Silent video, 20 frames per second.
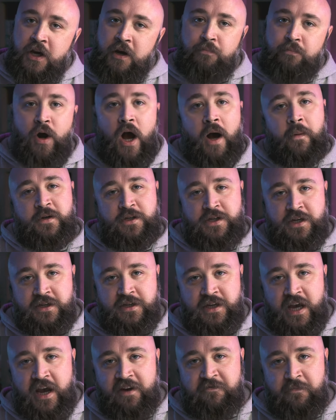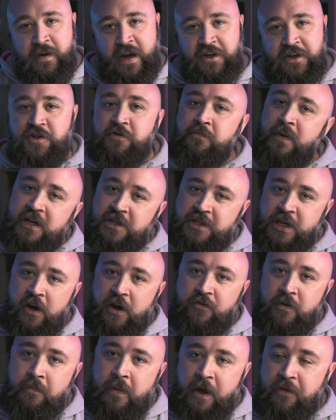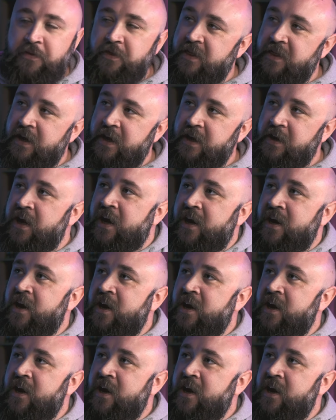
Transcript: promises I've made to myself about the